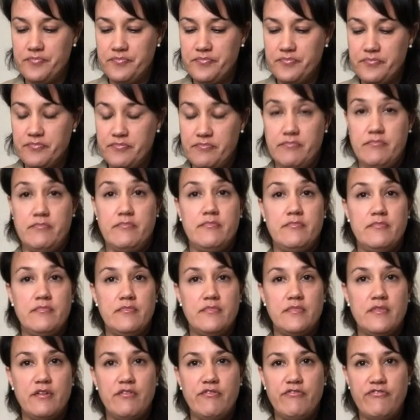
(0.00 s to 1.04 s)

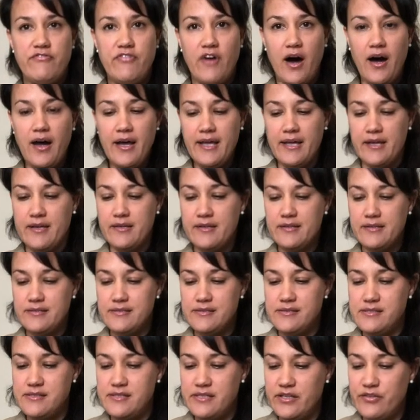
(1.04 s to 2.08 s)
Fine,
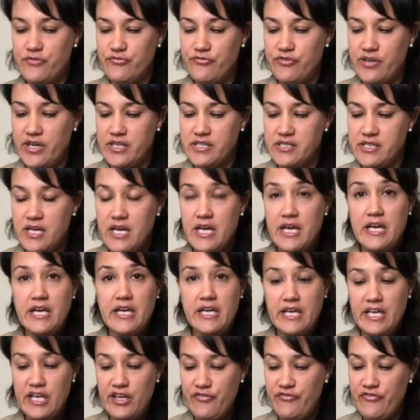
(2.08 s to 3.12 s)
said Fred.
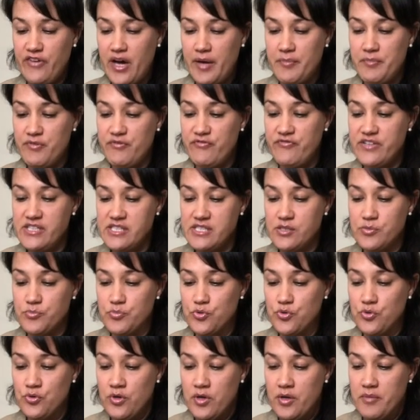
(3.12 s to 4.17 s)
If I'm
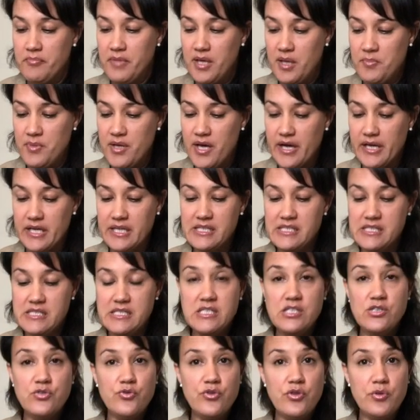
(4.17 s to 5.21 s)
invisible, maybe I can
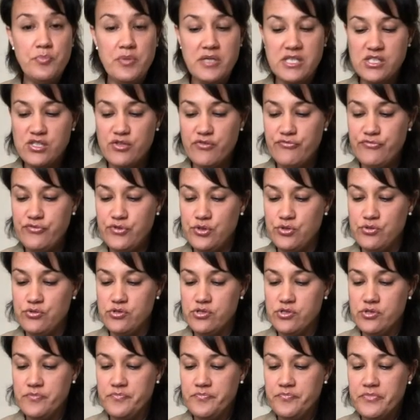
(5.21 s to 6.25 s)
steal the bitter
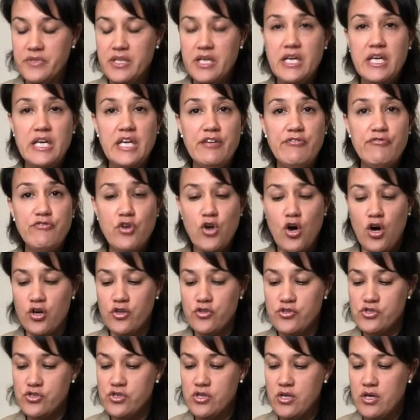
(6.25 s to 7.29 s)
fruit. If
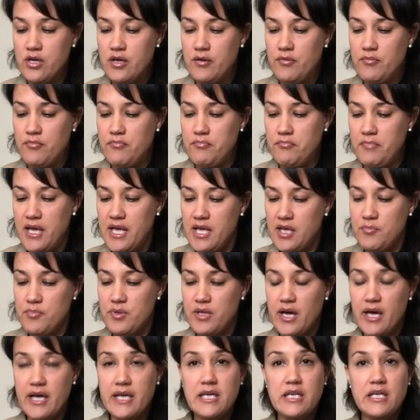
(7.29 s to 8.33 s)
not,
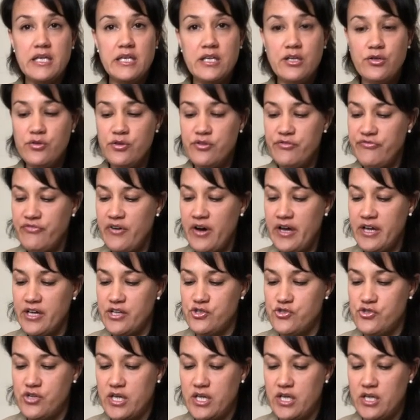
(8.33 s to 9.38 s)
maybe I can kill the fire
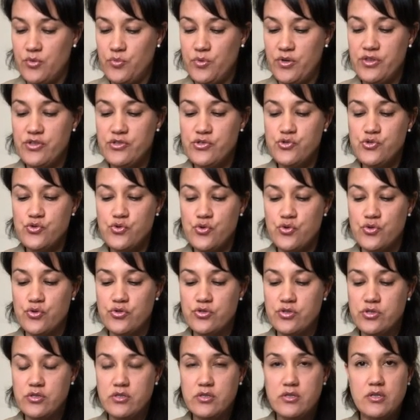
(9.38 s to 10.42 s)
drake with the
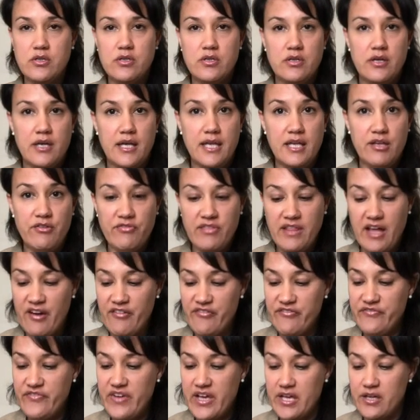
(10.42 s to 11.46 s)
sword and if
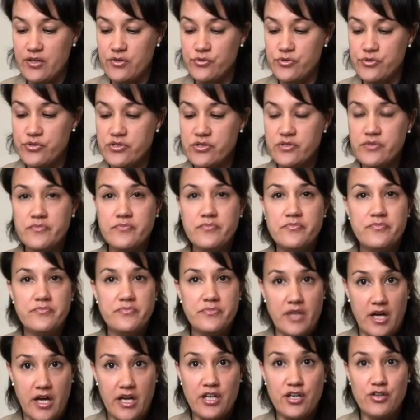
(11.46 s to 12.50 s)
that fails,
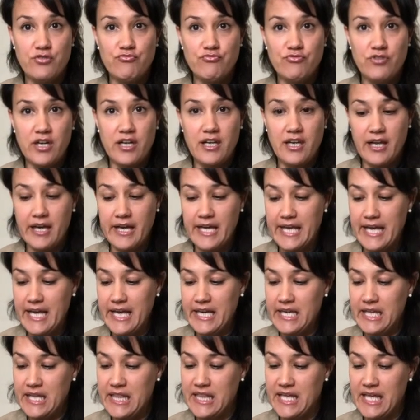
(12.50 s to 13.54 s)
I can run like
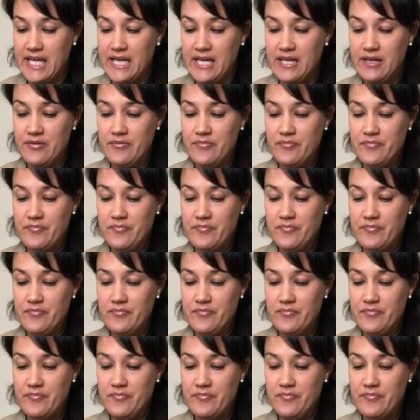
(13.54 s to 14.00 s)
anything.